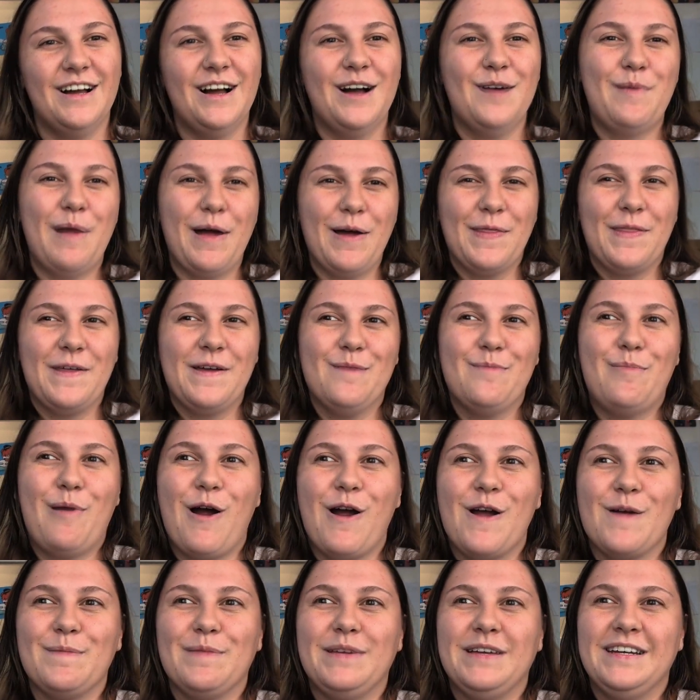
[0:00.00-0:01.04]
about the
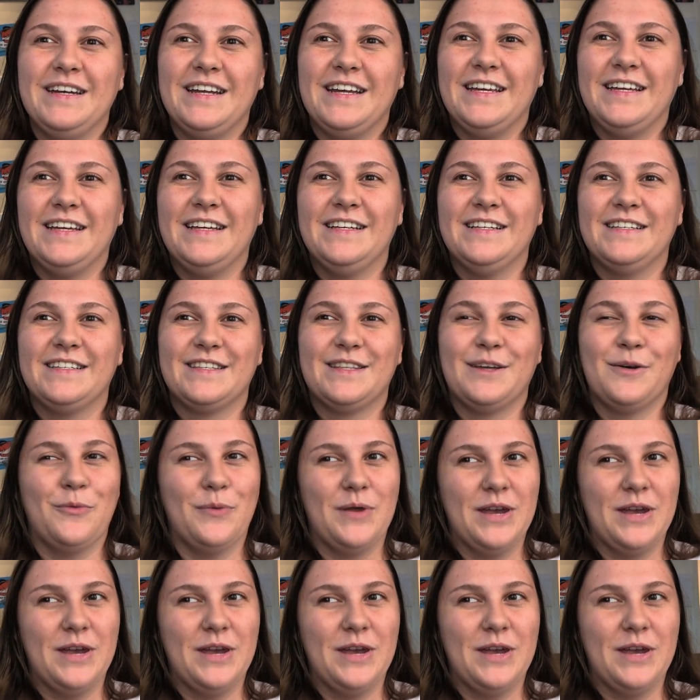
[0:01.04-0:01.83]
apartment is the